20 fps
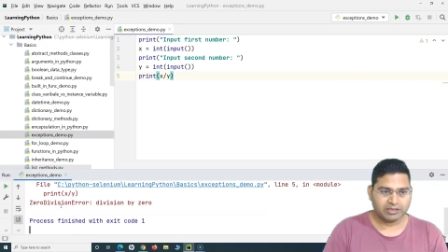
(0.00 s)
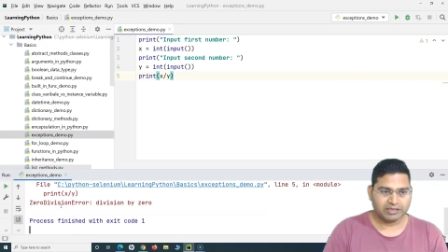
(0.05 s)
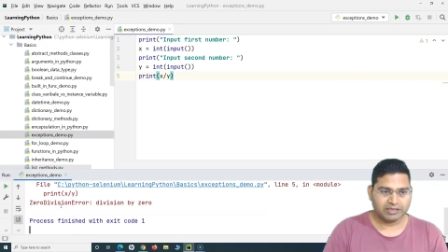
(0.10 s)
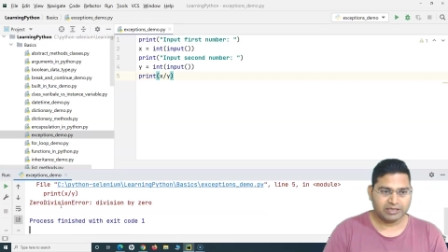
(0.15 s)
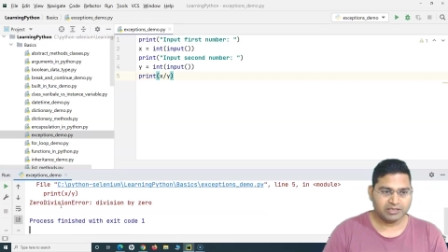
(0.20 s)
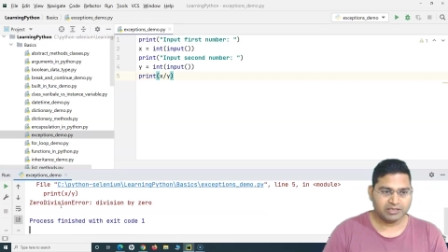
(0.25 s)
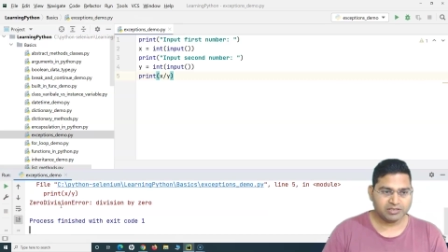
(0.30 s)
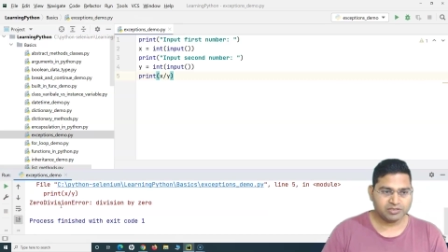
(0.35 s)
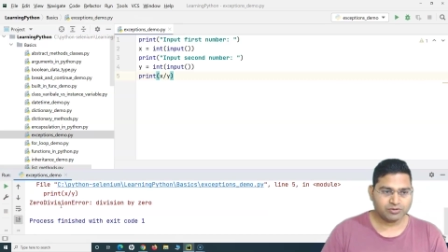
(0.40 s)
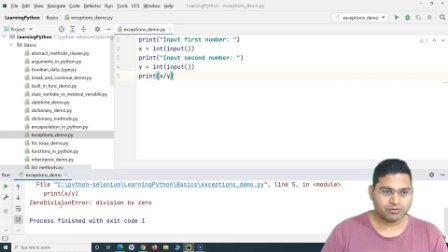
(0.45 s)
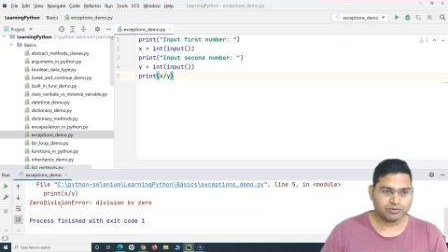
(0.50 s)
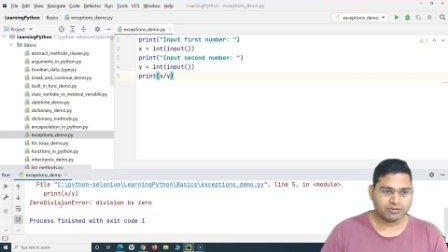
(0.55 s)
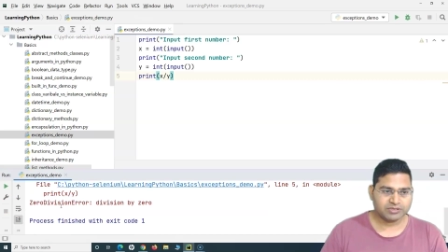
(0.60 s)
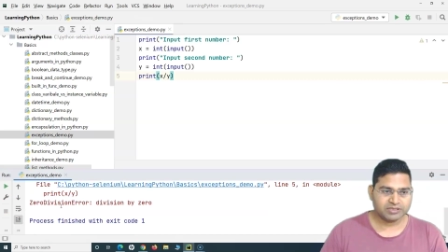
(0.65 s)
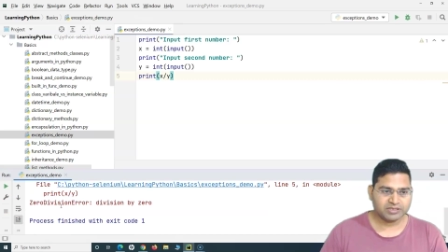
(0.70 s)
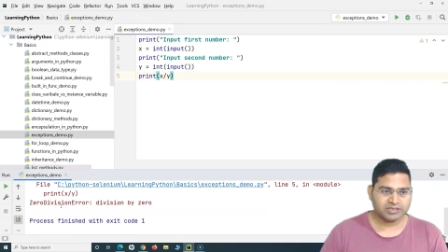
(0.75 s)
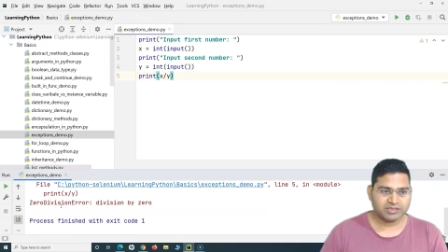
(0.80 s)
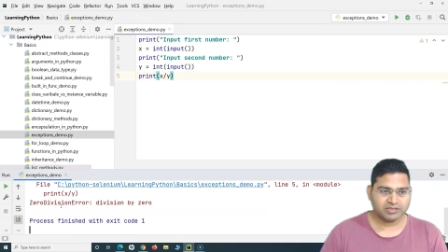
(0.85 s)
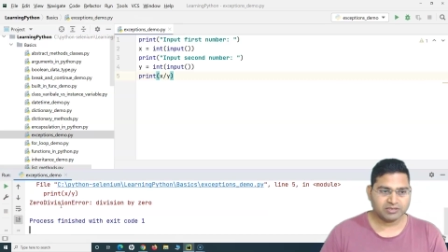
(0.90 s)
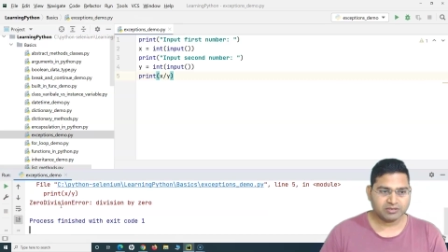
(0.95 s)
and you will
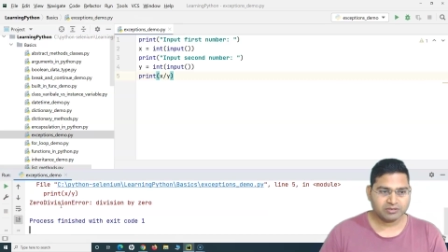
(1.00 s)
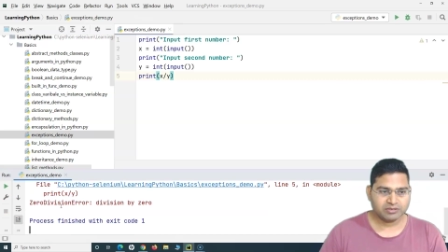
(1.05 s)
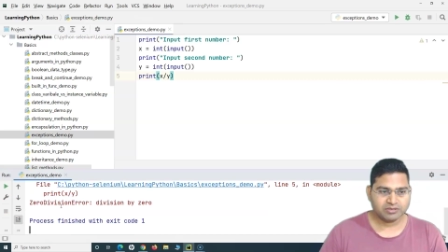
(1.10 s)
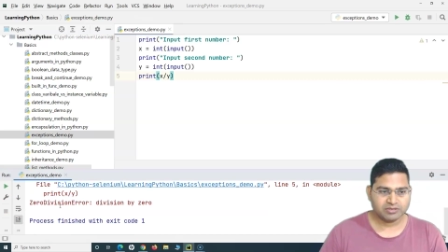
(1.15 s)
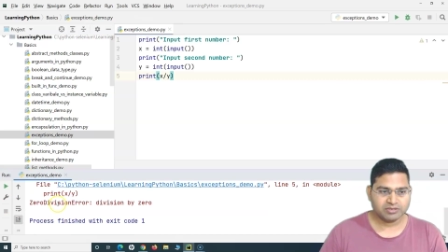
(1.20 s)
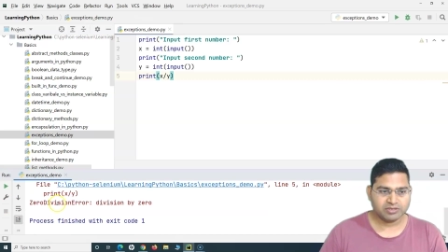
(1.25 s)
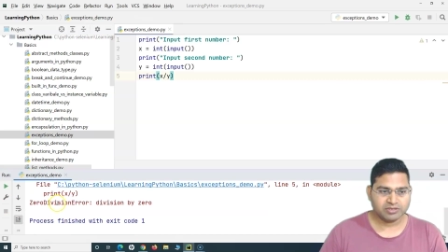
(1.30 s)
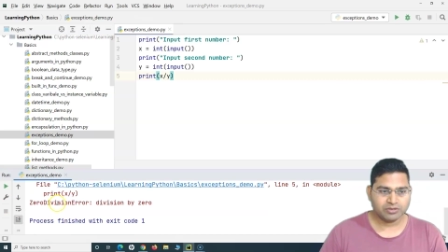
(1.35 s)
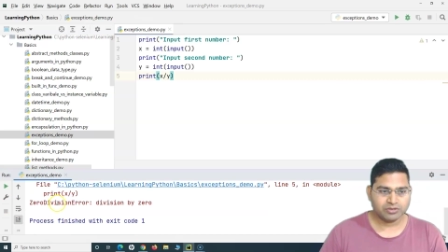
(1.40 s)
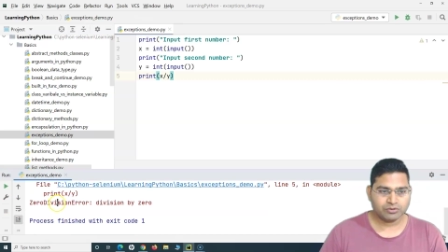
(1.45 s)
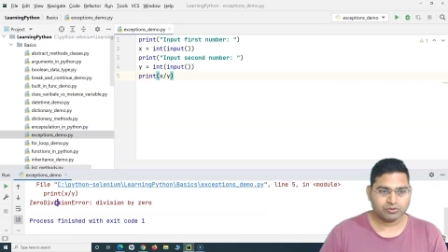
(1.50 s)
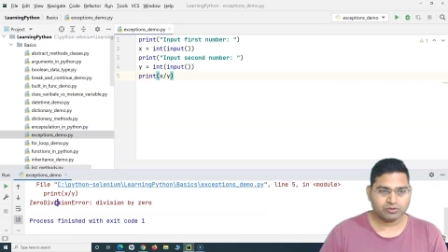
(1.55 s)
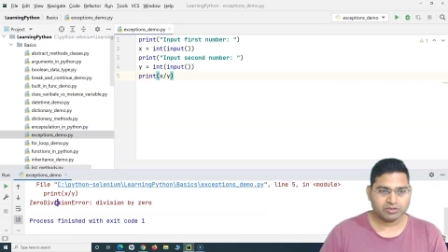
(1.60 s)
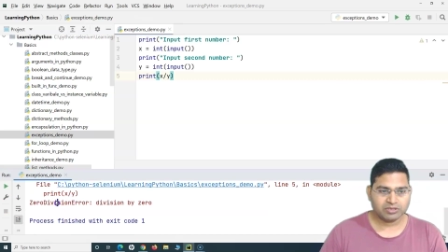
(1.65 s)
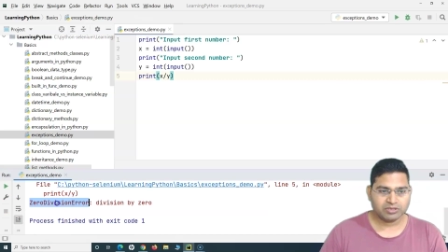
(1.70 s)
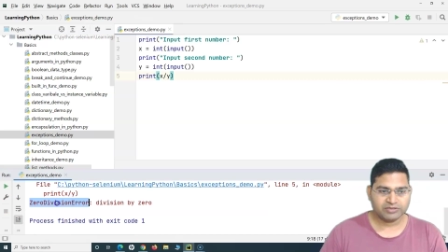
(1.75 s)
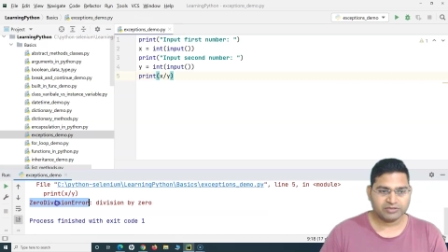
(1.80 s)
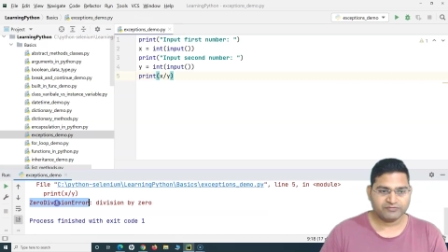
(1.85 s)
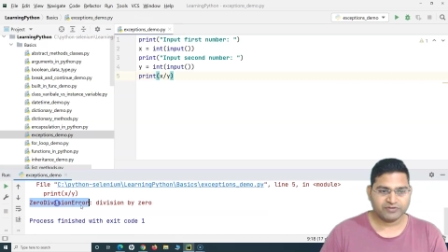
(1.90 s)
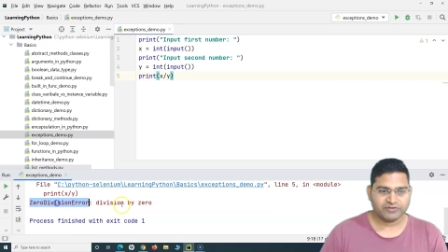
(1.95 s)
see zero
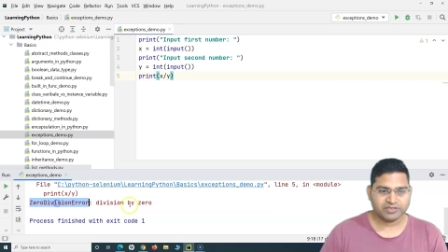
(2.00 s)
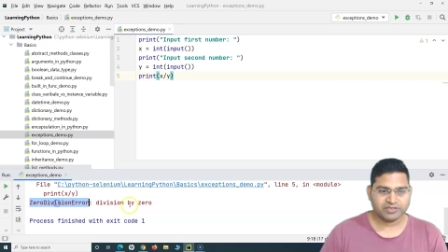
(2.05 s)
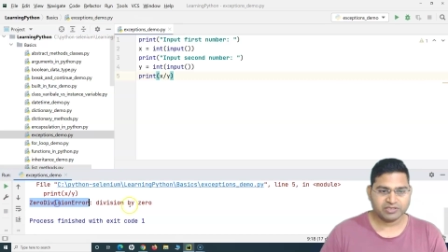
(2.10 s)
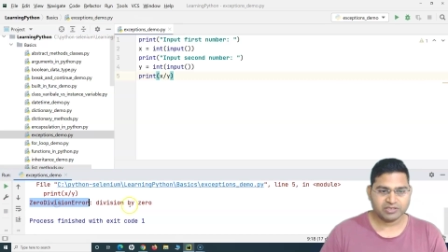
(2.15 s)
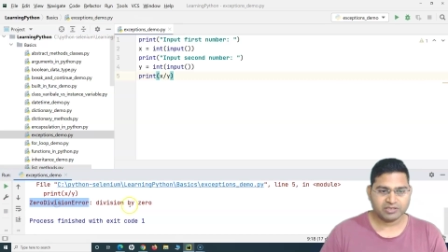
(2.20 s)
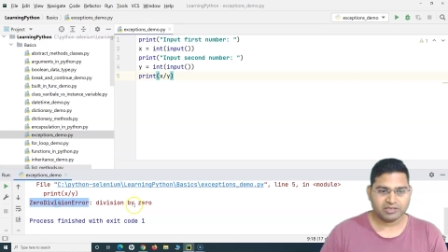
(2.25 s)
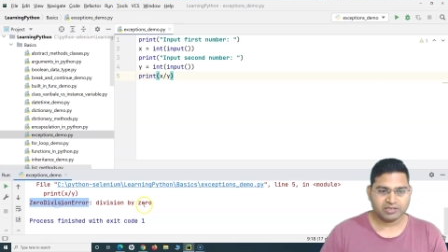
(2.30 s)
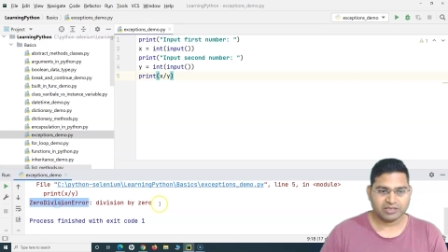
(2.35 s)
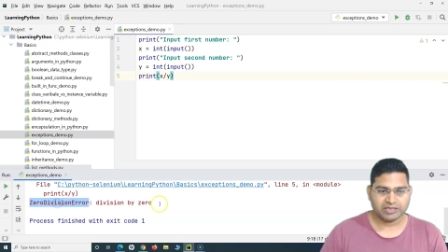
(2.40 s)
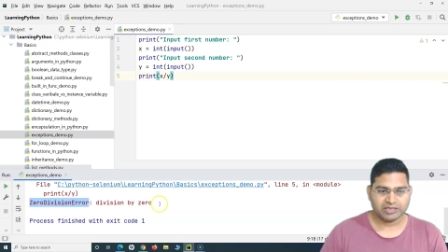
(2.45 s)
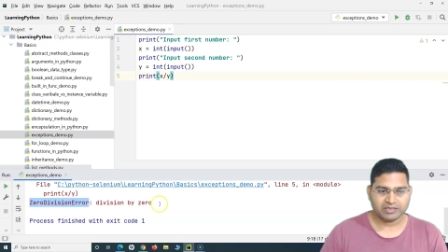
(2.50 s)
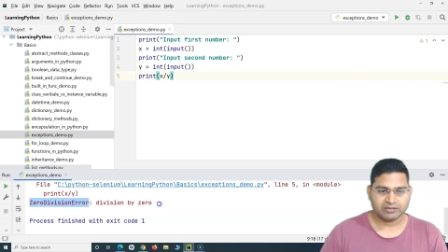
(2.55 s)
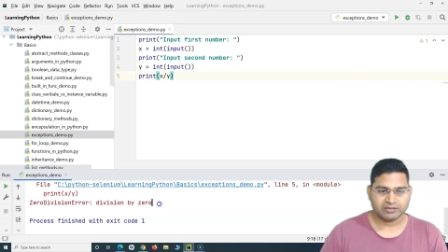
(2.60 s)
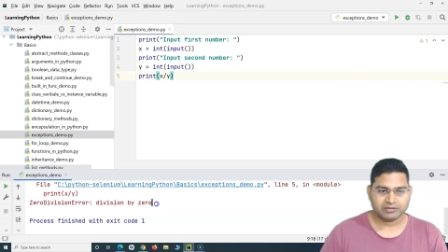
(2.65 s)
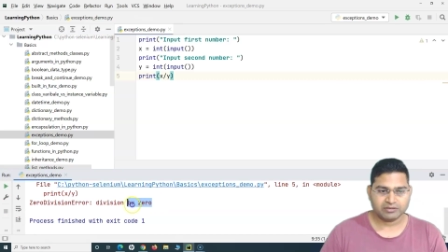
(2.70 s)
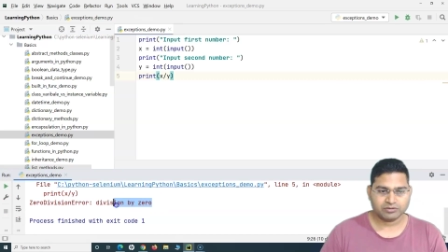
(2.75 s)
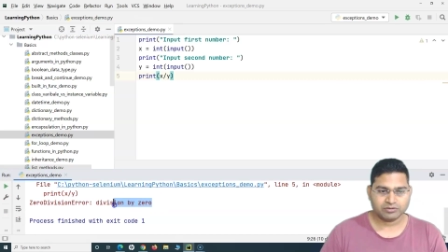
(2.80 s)
division error.